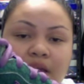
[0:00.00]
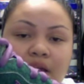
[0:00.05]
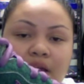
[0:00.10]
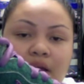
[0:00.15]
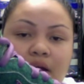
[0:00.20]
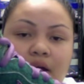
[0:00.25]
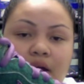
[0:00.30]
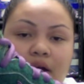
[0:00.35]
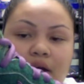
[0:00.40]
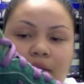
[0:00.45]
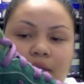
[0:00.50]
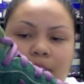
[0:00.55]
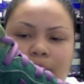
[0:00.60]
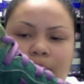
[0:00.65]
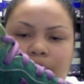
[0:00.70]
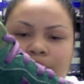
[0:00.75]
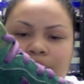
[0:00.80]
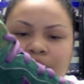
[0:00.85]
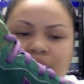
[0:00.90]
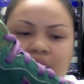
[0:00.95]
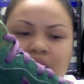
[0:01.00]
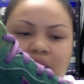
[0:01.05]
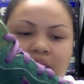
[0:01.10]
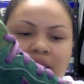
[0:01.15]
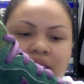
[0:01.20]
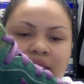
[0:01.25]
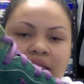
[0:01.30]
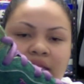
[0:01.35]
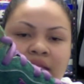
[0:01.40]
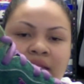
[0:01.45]
Um,
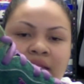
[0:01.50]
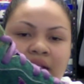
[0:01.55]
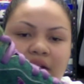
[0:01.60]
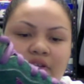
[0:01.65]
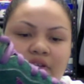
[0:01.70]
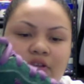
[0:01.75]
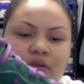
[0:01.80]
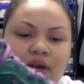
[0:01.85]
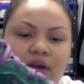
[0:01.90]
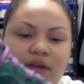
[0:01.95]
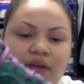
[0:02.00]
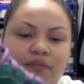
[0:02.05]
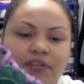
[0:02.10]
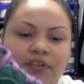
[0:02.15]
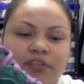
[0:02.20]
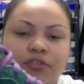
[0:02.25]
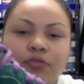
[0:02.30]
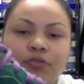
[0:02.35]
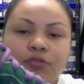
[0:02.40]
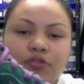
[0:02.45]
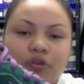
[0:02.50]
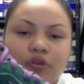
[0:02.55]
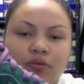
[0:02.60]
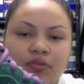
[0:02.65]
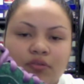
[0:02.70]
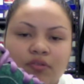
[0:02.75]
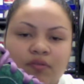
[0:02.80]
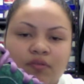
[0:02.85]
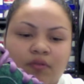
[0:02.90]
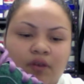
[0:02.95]
now you have your two
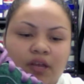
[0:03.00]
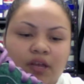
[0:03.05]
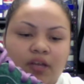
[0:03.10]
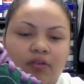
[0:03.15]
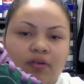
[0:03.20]
tones of green.